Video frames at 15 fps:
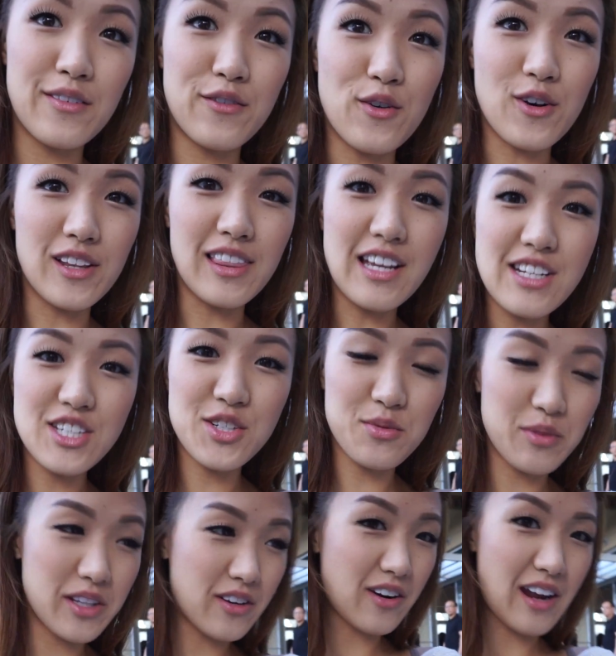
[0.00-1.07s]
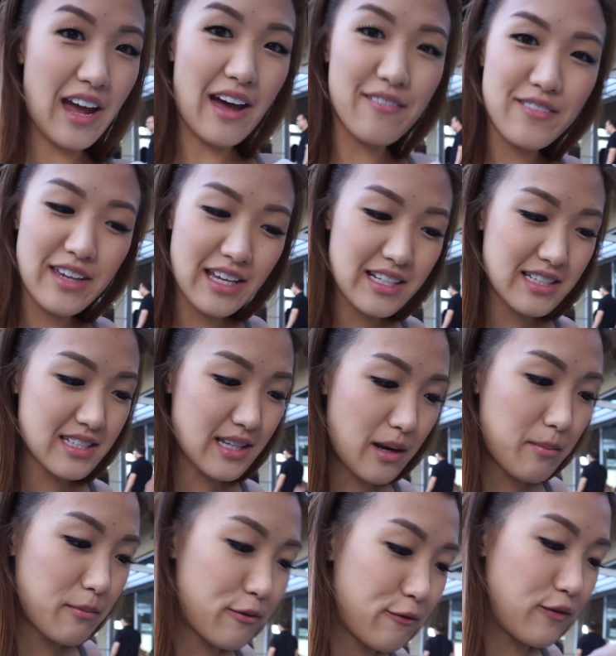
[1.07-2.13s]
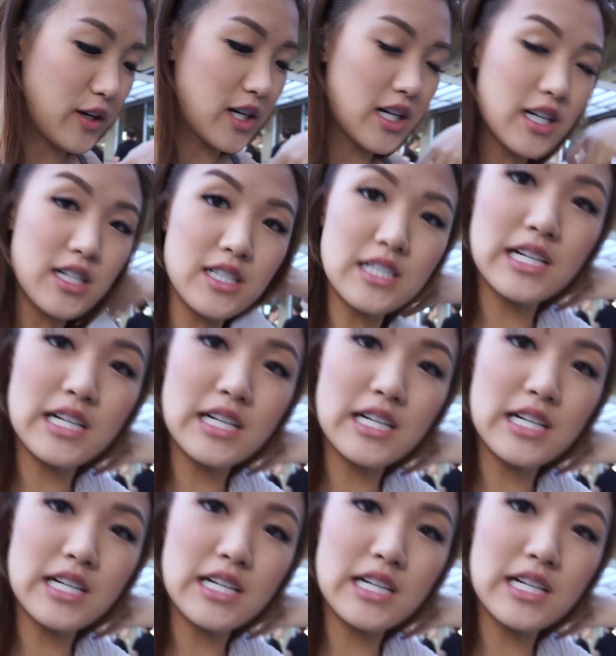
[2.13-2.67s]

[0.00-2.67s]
For lunch, we are having some pho,